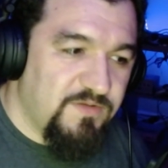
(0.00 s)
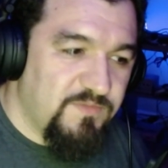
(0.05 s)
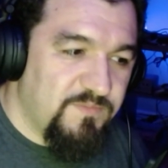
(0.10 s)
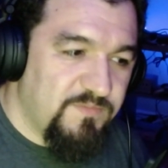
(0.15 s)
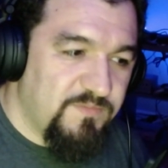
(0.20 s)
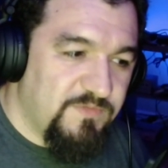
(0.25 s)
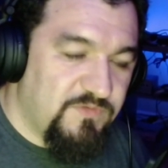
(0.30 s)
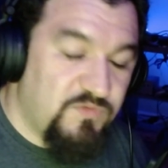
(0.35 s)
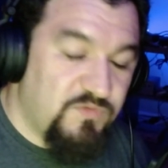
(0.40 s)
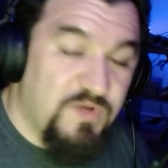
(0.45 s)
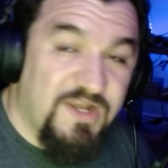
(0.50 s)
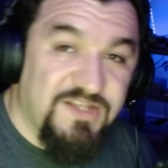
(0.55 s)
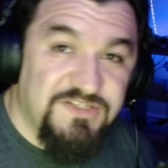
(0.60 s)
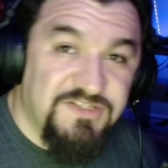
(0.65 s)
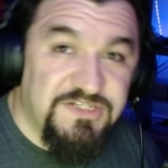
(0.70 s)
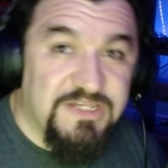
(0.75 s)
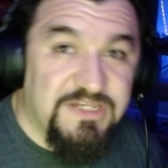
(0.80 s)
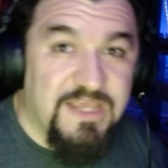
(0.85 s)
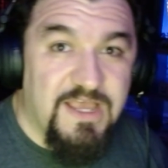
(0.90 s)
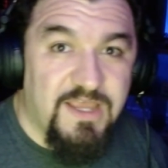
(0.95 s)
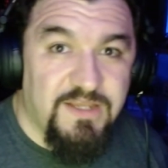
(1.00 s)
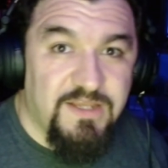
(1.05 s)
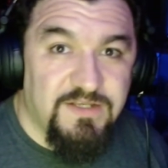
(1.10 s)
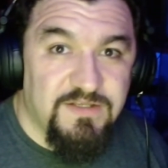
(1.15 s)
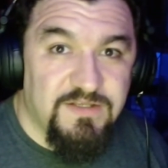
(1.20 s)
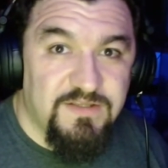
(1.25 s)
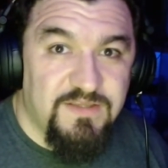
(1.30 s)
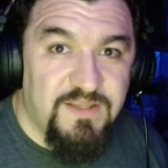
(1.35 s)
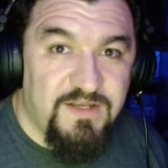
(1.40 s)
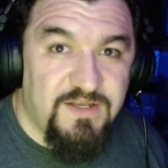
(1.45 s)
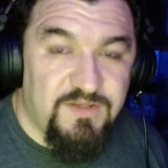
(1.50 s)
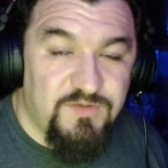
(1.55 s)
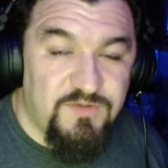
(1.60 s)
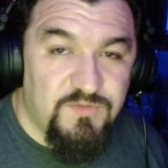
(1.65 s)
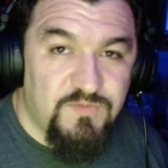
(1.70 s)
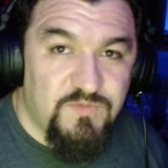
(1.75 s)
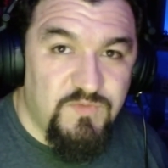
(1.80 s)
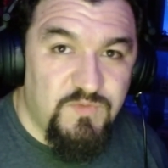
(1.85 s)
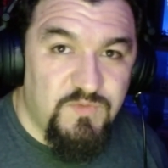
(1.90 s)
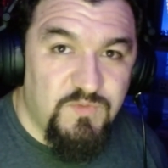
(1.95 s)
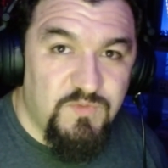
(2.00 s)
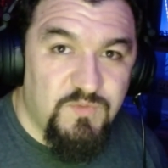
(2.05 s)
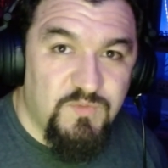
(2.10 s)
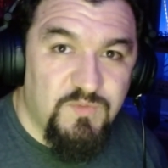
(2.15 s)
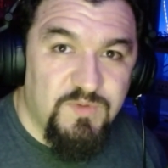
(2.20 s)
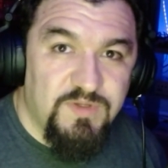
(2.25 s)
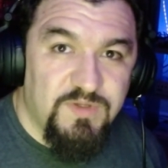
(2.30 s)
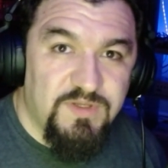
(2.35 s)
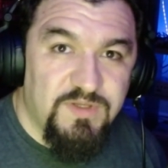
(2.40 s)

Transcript: strategy guide that I used to